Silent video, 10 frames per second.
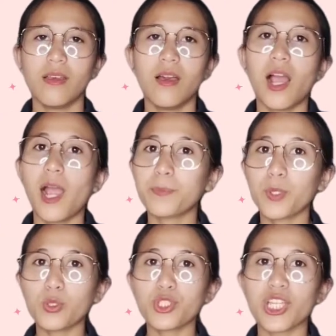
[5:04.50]

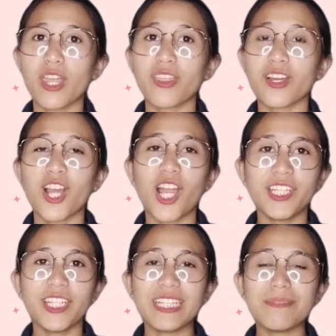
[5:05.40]
Approaching the
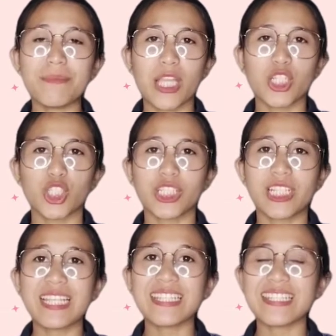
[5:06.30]
cardinal measure
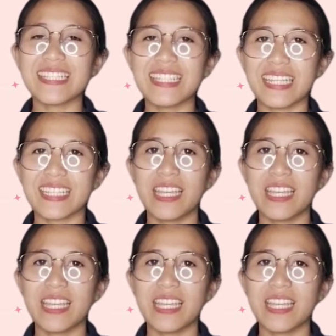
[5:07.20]
is in need